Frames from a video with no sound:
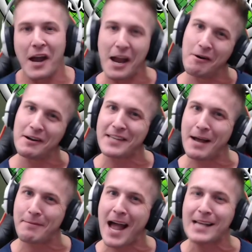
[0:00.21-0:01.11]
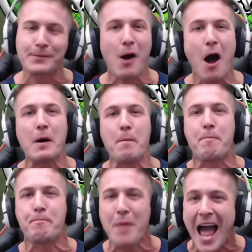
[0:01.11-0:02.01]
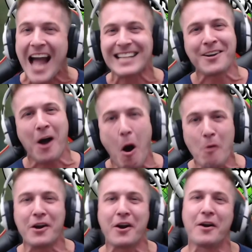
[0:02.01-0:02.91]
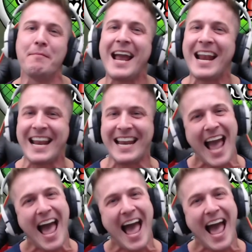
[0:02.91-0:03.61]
Hey, what's up, guys? Welcome back to the Hermanity.